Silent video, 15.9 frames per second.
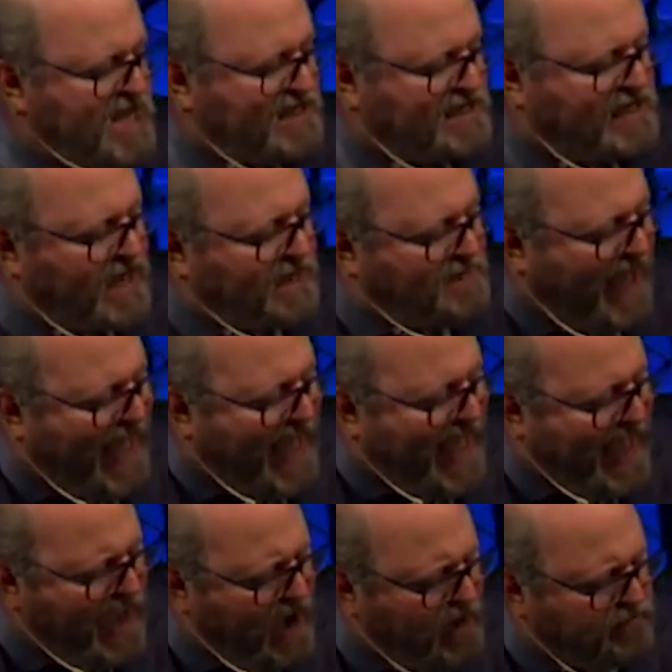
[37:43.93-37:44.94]
Come
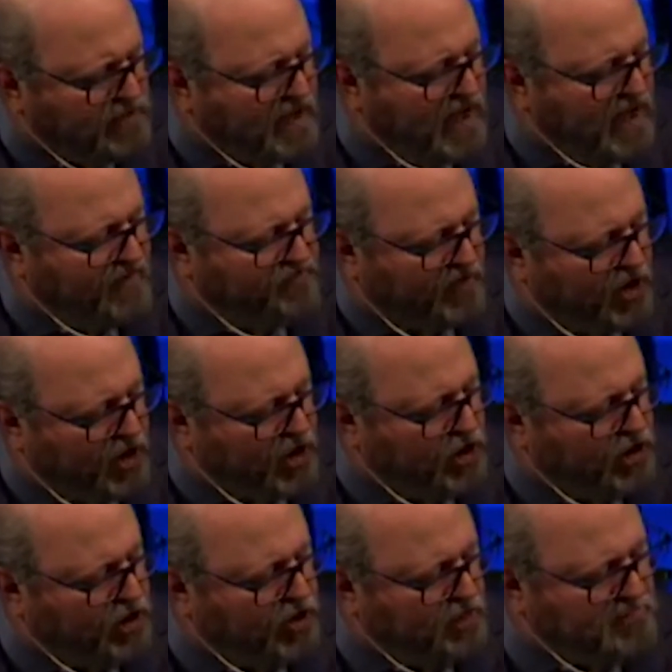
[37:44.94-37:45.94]
out of
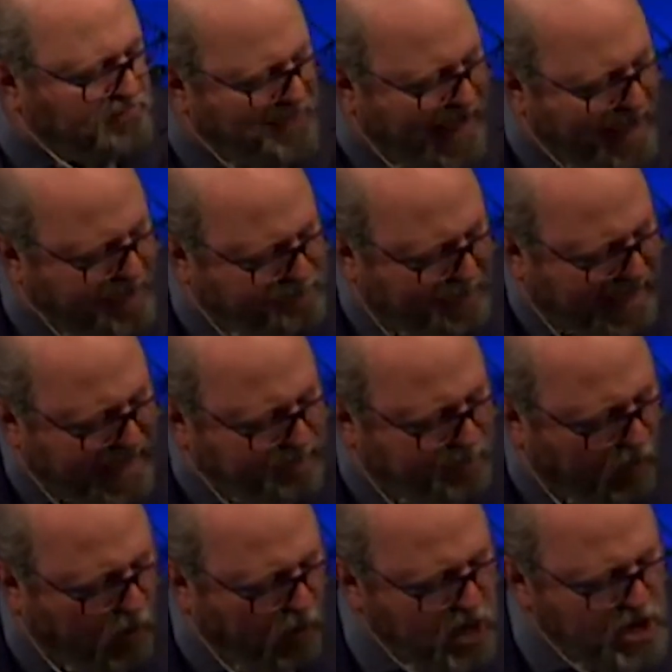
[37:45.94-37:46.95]
her, my
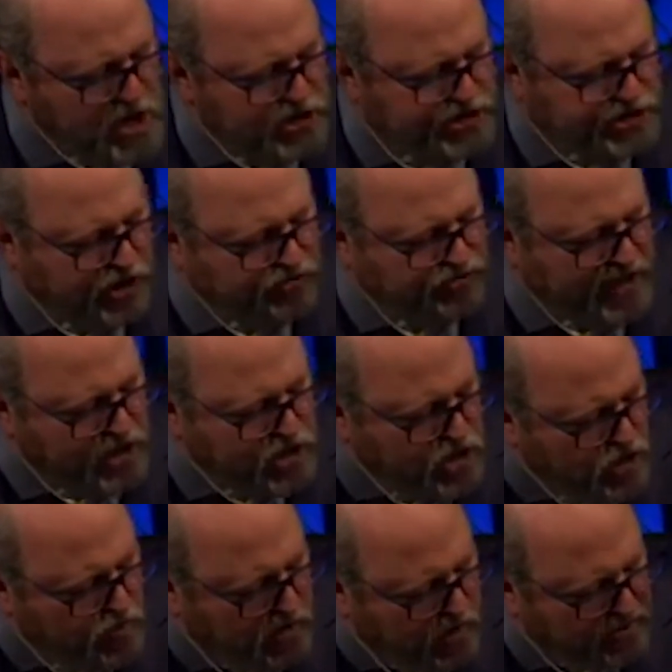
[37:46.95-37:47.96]
people, so that
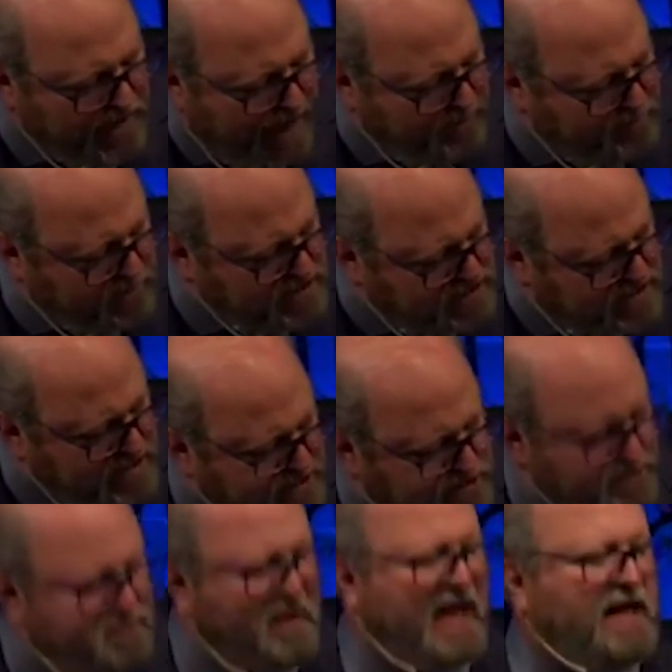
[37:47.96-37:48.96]
you will not
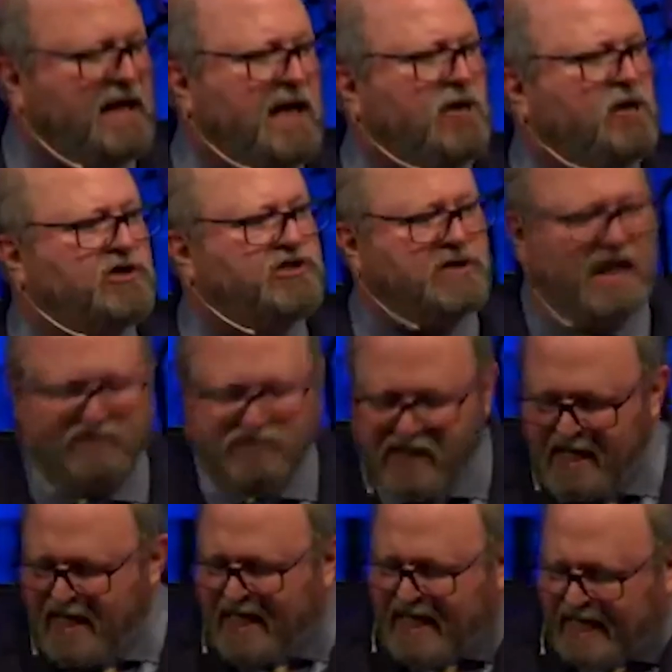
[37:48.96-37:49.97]
participate in her sins.
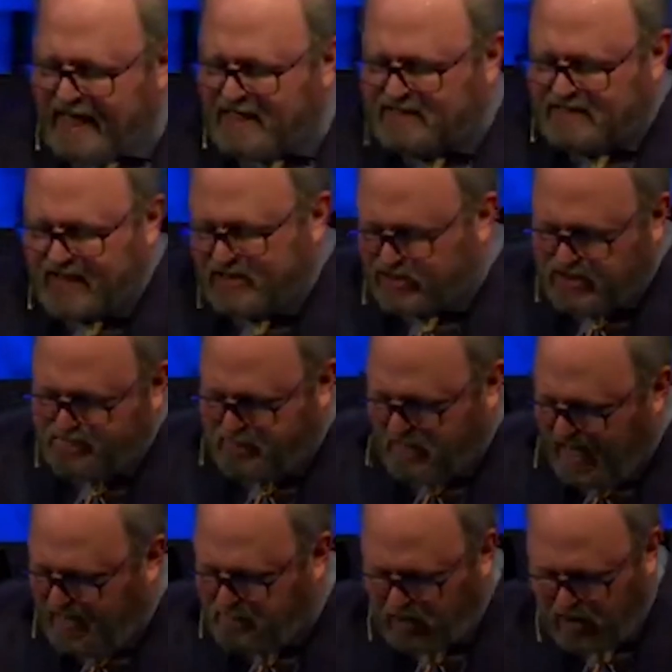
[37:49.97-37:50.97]
He says the
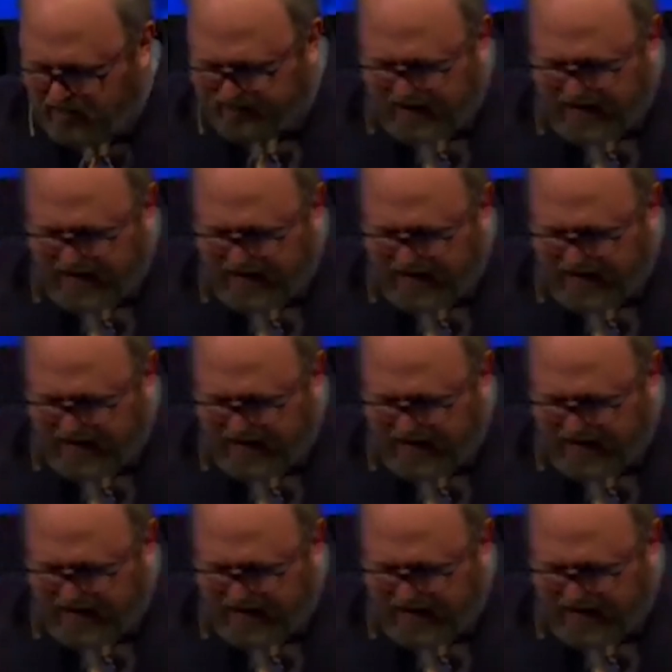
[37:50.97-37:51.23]
people of